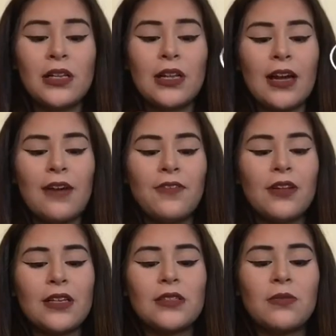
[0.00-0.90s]
Like, I feel
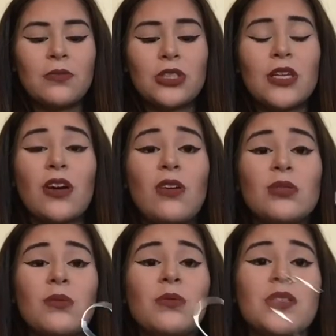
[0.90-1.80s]
like someone was just like, oh,
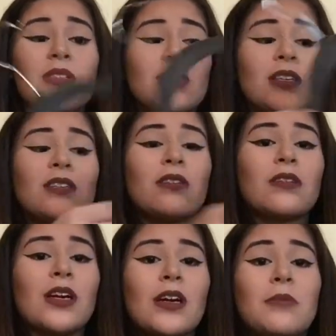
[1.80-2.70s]
someone returned this, so
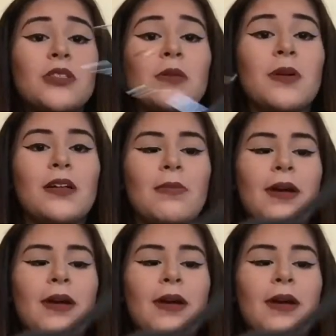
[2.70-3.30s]
like, I'm just gonna put it in the